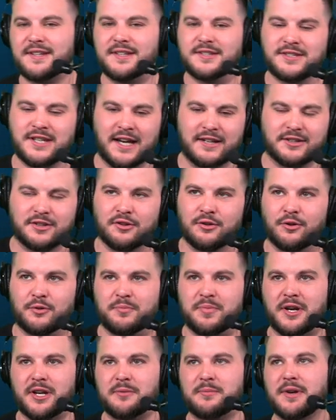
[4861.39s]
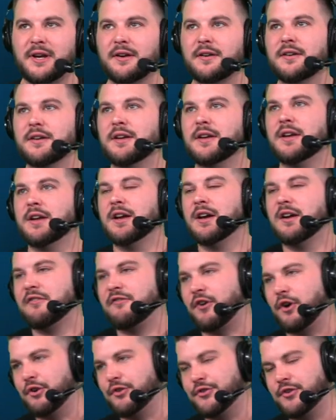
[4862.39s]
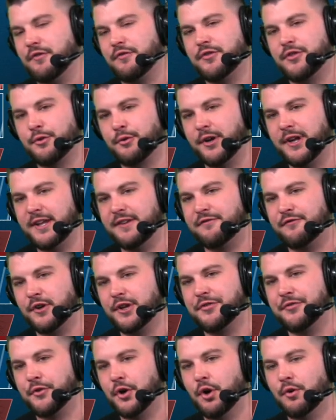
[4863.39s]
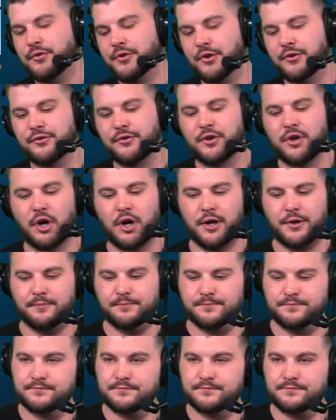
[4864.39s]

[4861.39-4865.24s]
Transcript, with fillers: Shot to Lord Buddy Bear. First of three free throws is good